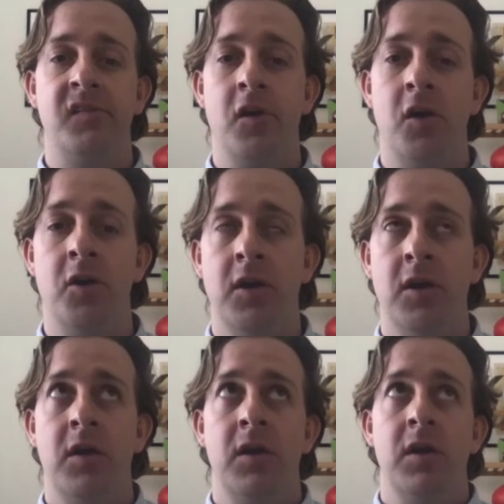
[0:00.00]
So
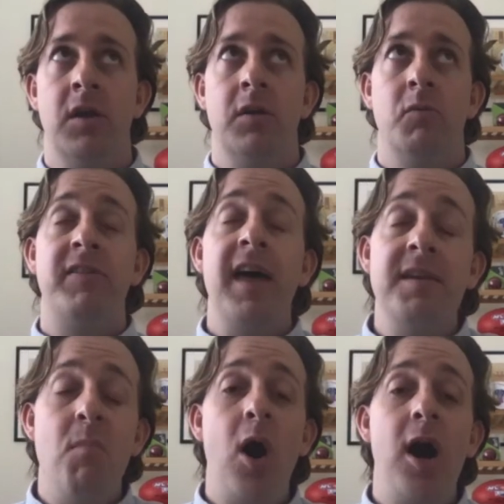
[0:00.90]
with that in
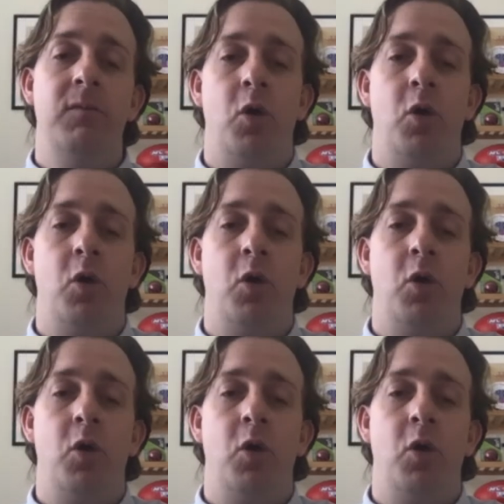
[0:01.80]
mind,